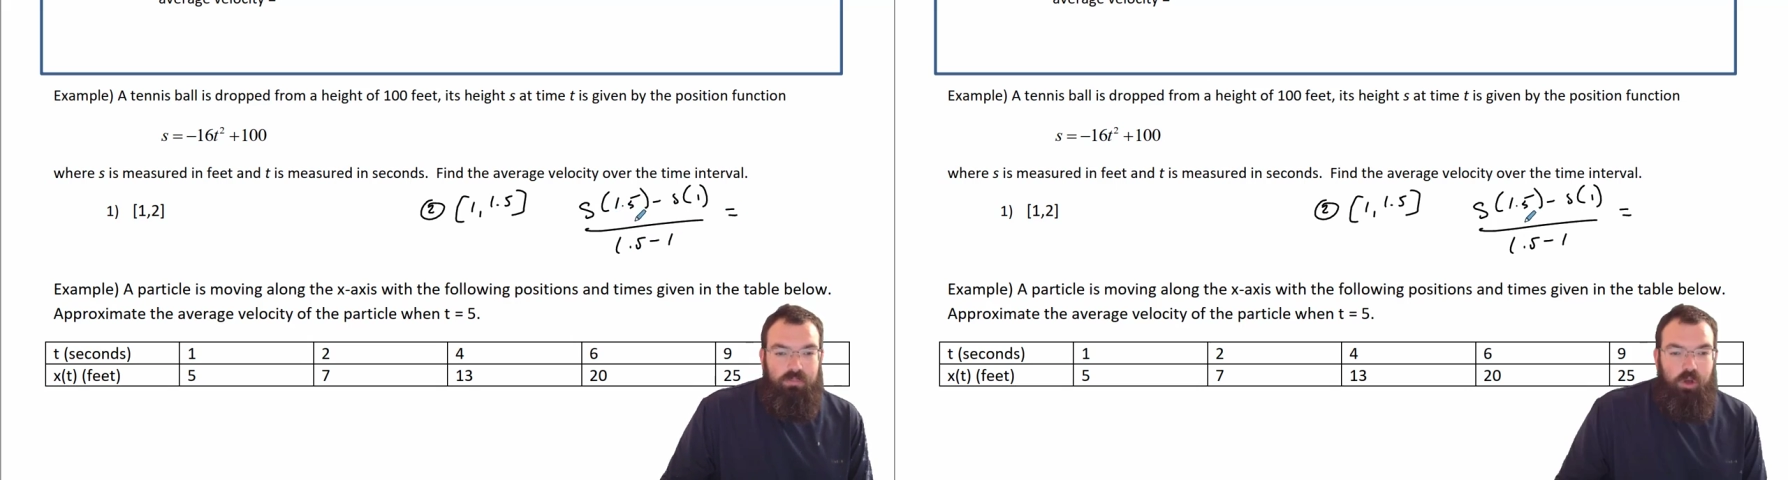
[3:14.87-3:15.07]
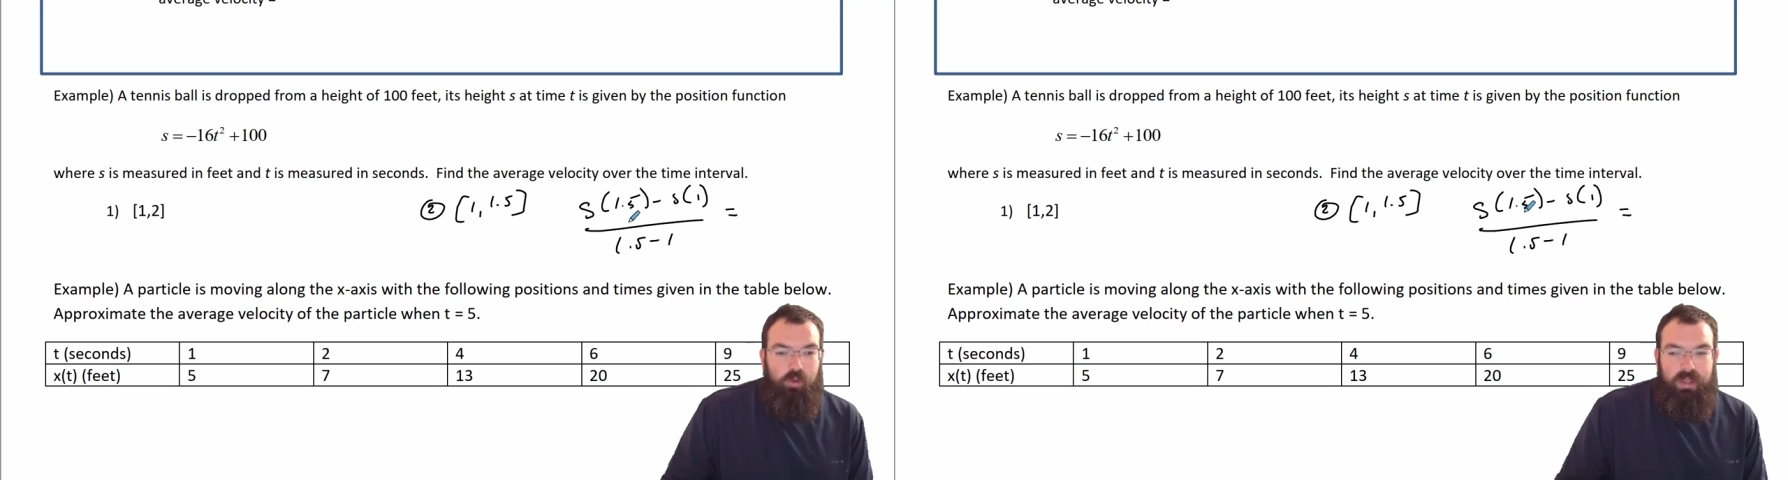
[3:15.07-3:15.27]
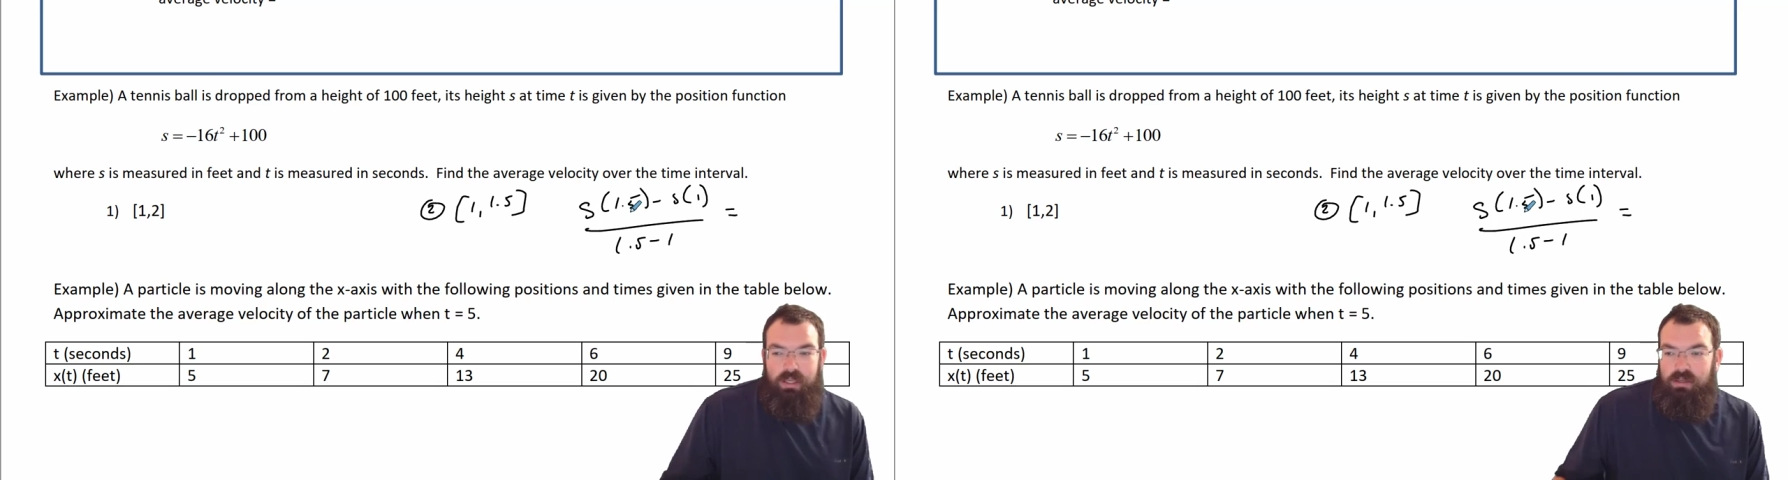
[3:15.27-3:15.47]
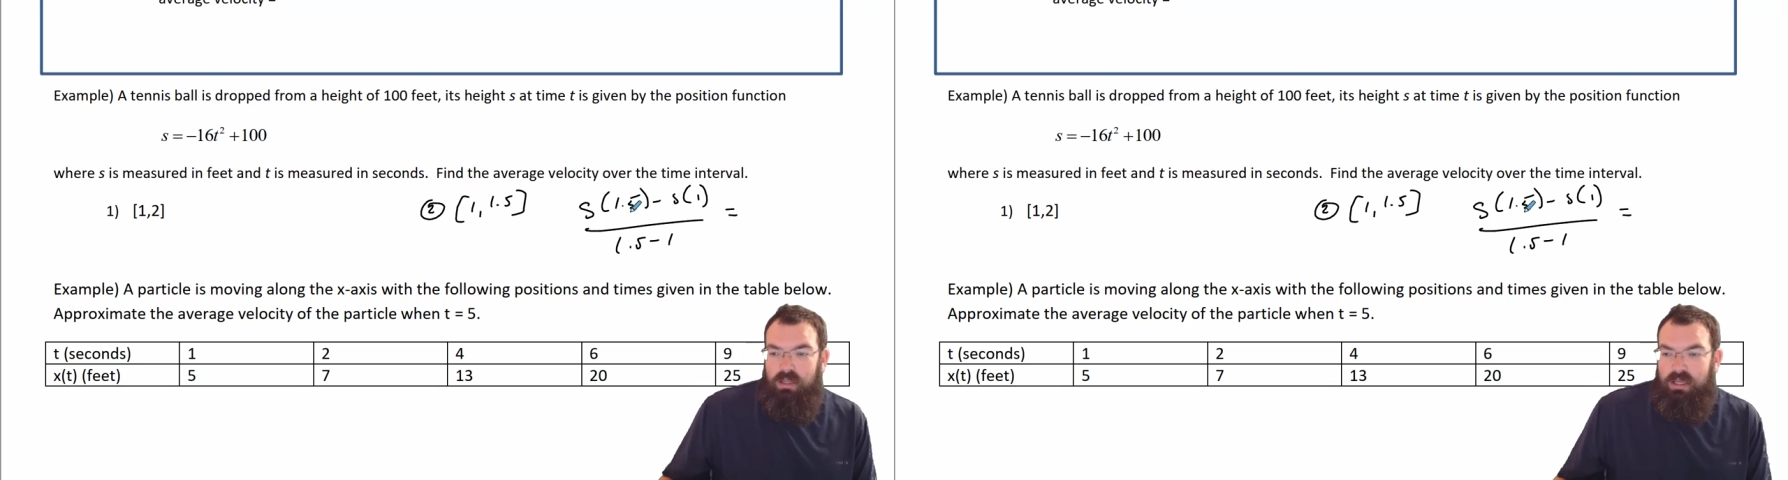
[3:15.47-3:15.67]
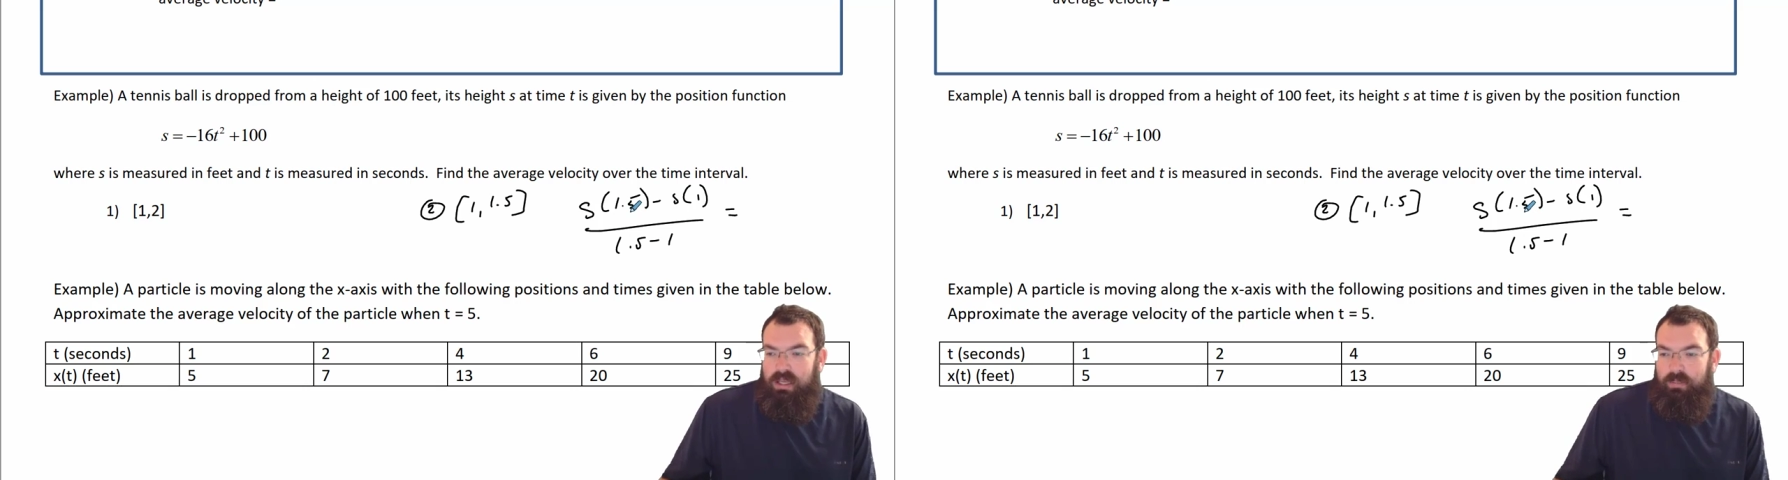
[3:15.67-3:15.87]
oh man,
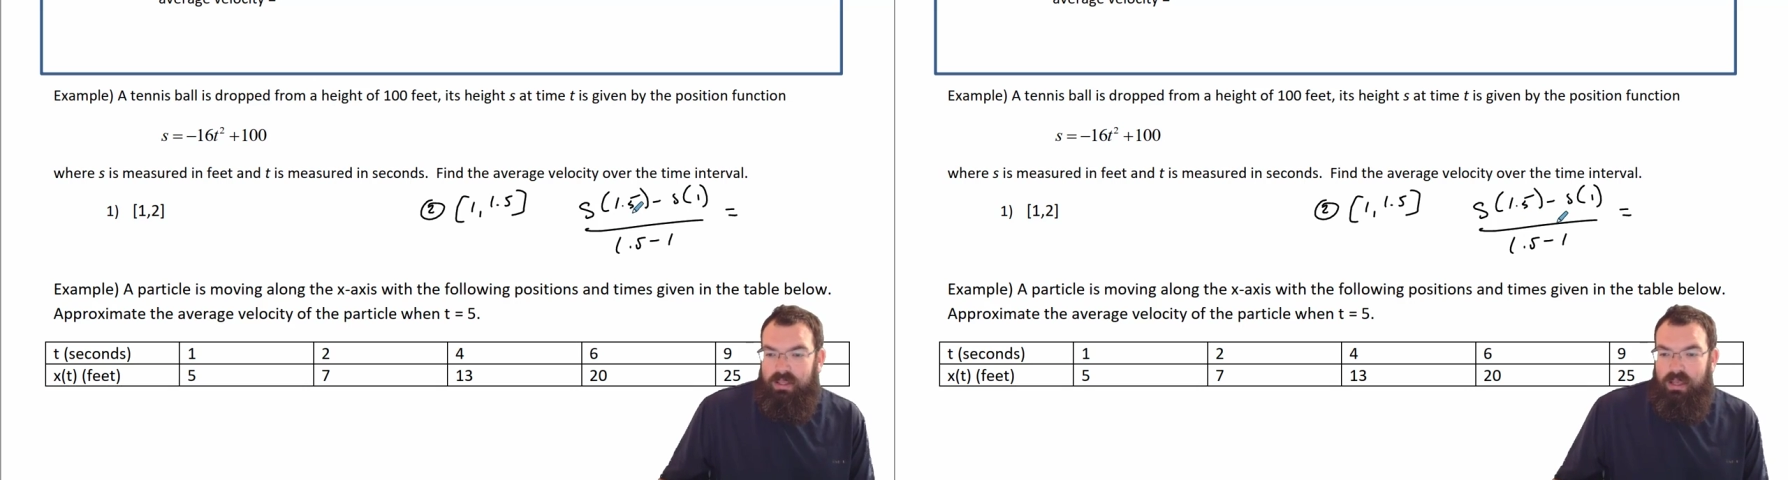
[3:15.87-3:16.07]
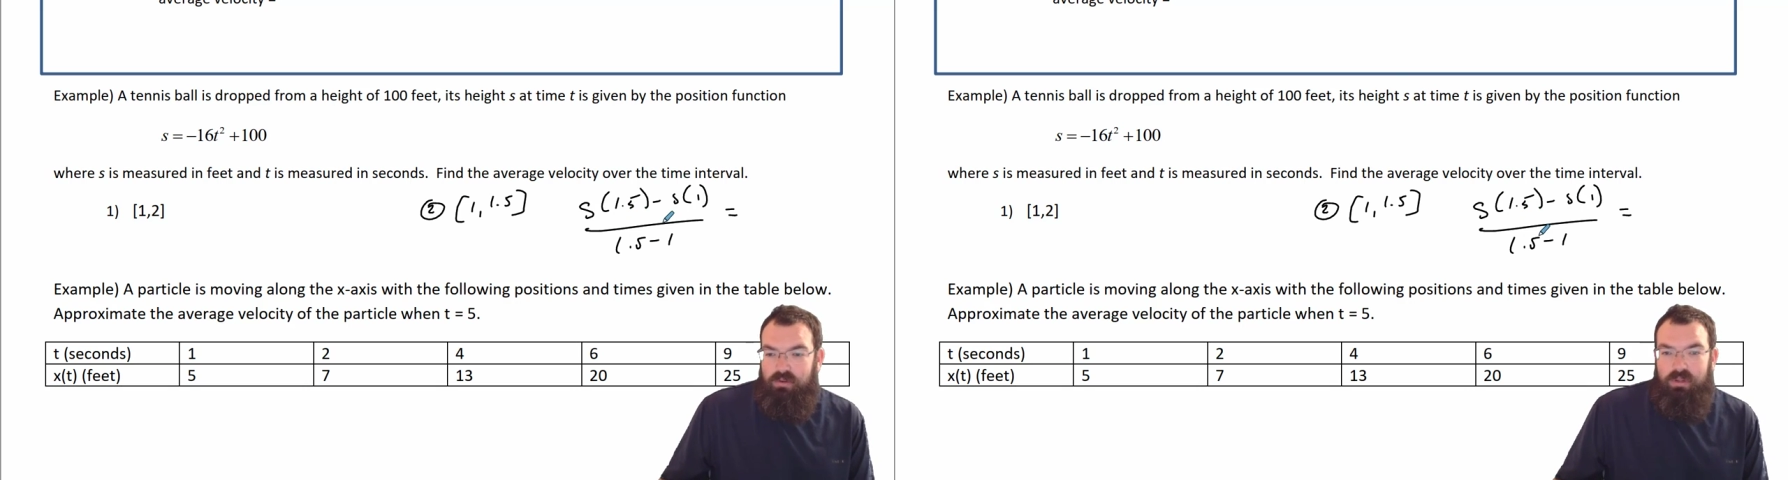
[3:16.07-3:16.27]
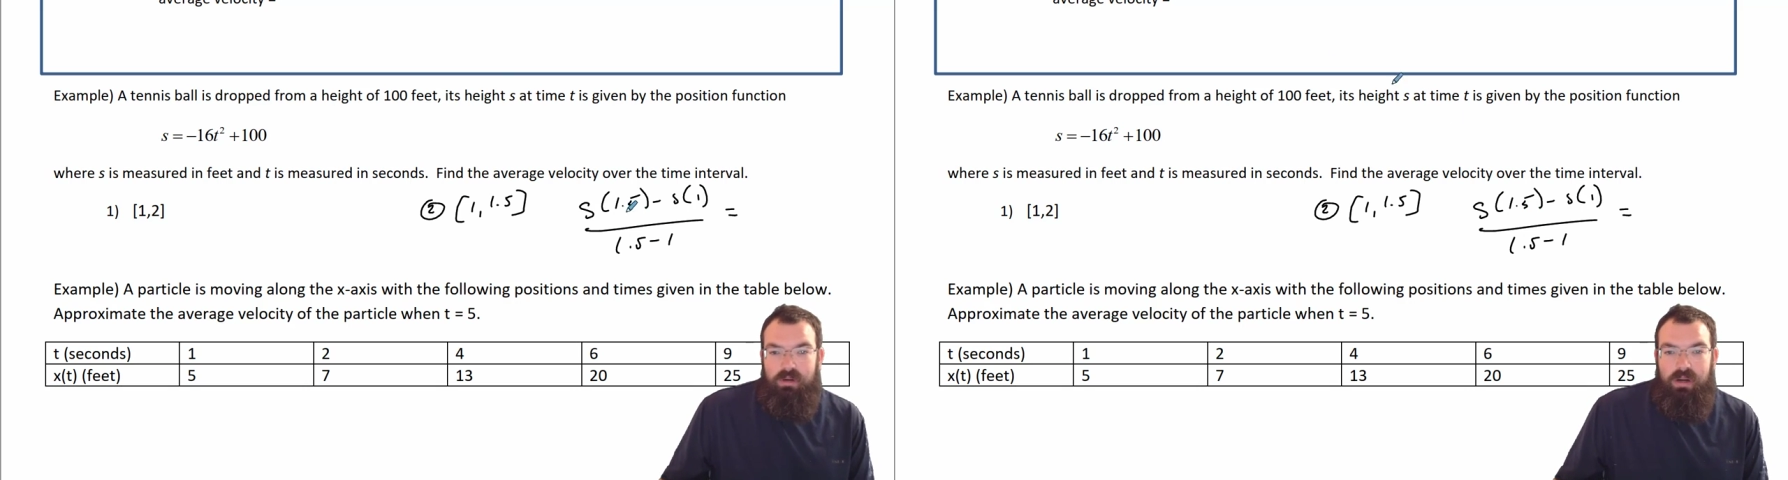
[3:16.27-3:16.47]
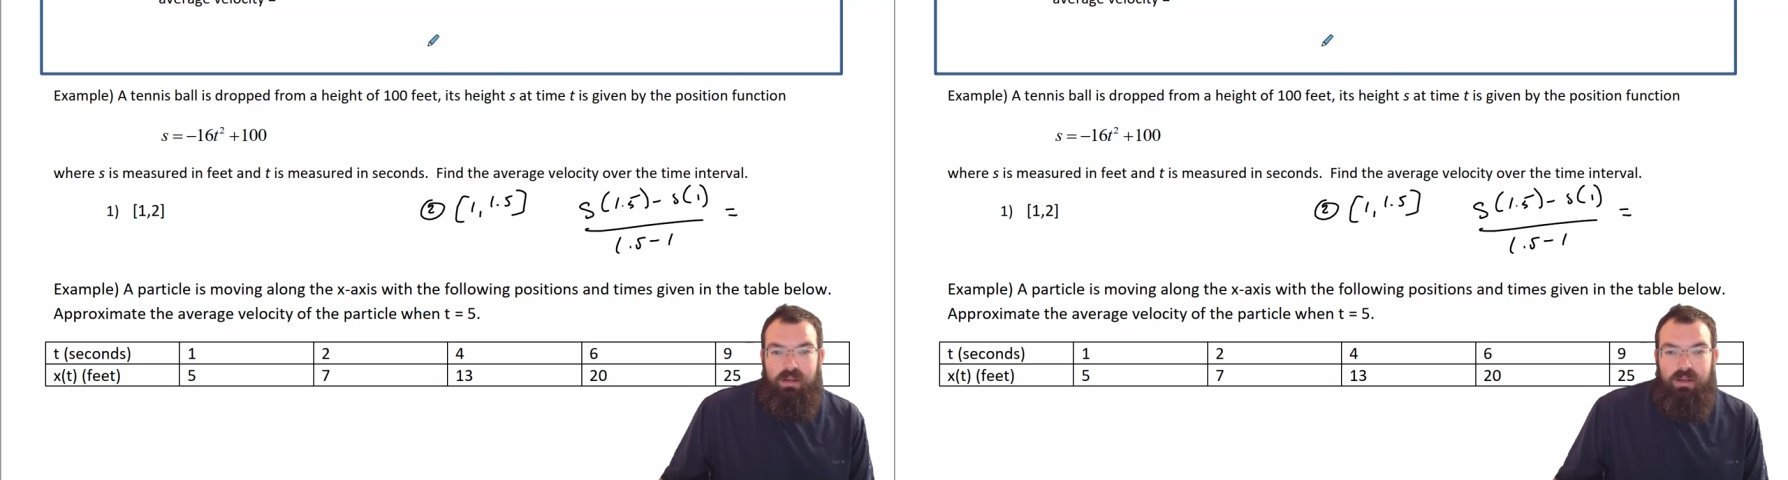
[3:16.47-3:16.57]
I gotta get my calculator